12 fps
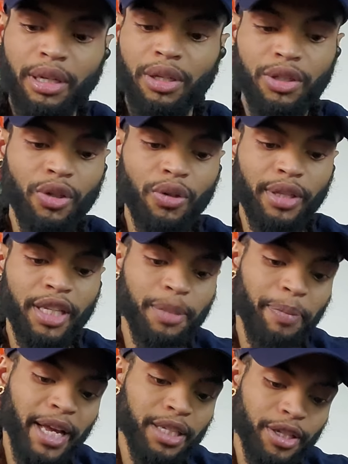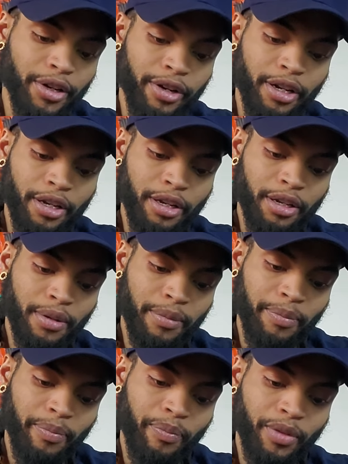So this Pax ERA
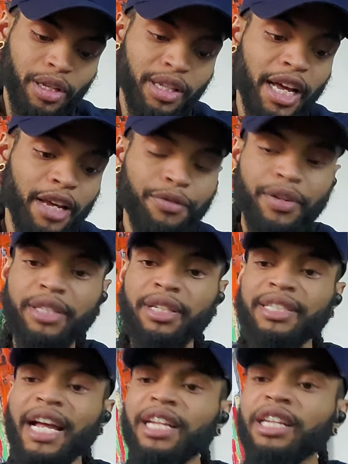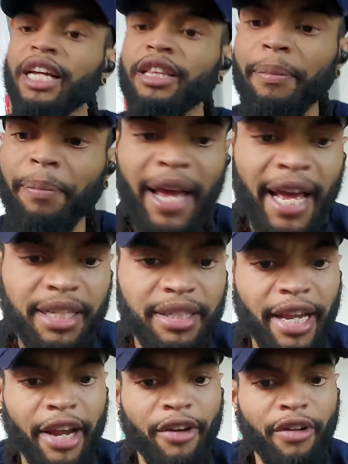Life is exactly like the
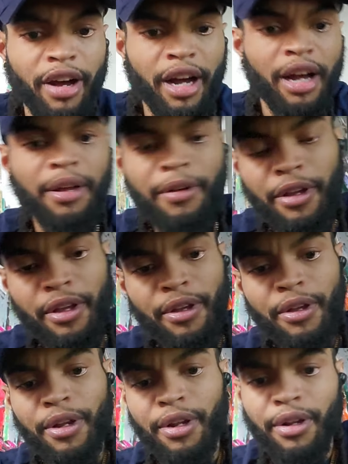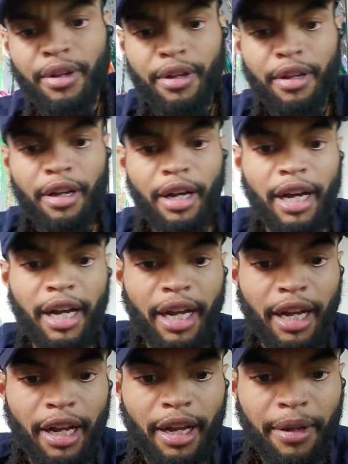Pax ERA,
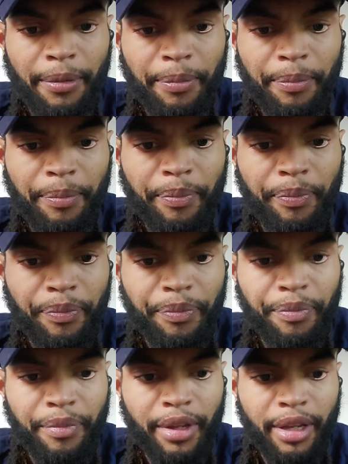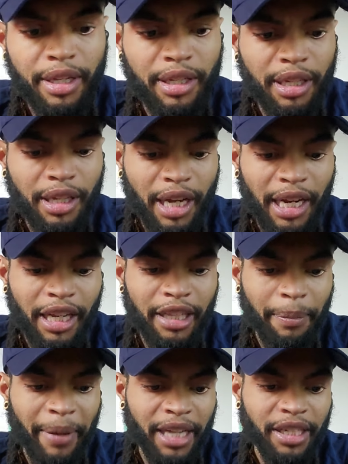kind of
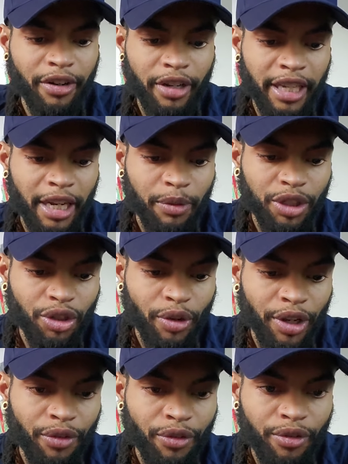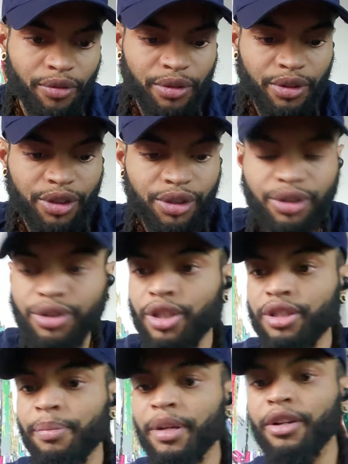like the Pax ERA that I was showing you
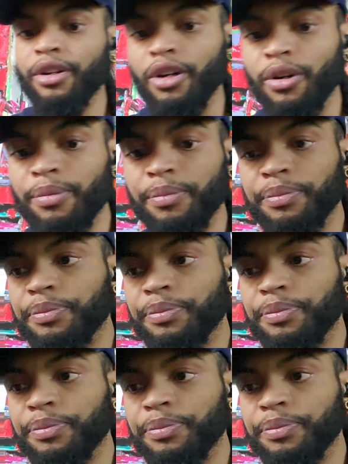just a minute ago.